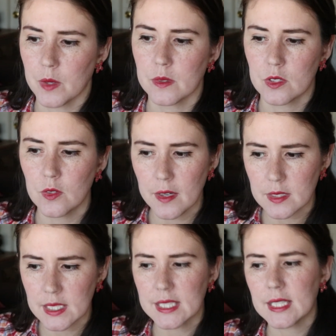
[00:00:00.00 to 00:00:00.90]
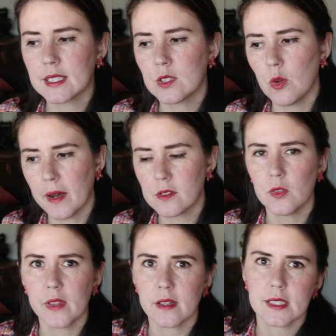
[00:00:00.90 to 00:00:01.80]
It was 2006 to about
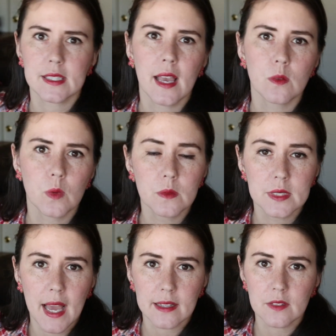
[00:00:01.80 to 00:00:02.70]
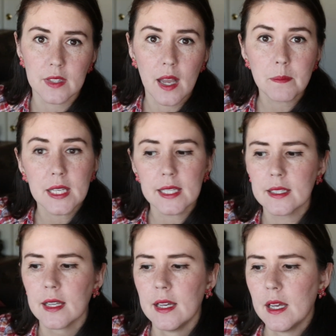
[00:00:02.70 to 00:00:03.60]
2010 when it was actively
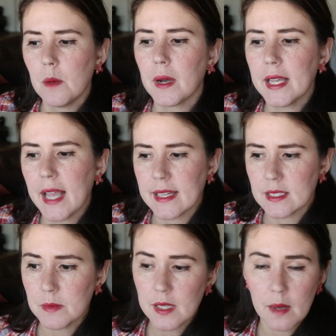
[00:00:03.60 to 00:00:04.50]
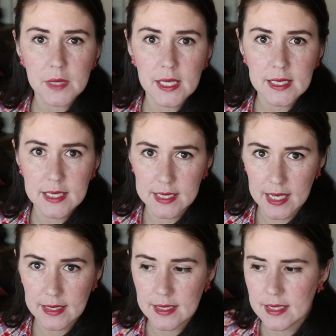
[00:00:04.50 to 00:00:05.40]
updated, but it hasn't been updated
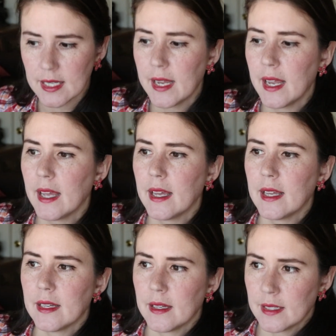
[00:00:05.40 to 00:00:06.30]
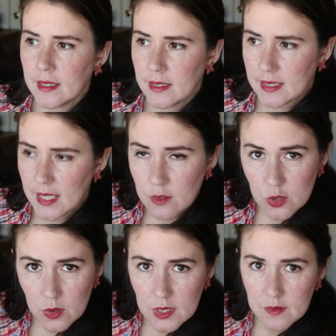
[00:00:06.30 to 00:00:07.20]
since. St.
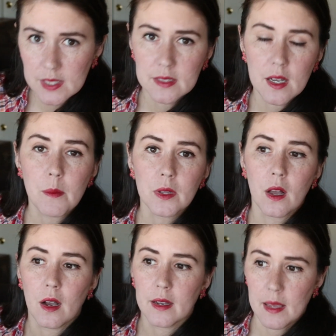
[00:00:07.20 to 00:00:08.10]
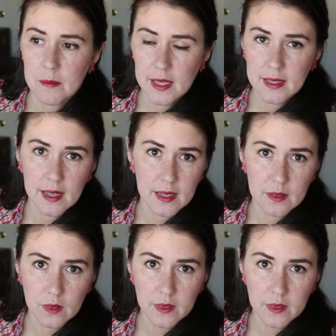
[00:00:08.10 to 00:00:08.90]
Joseph's have come along and made a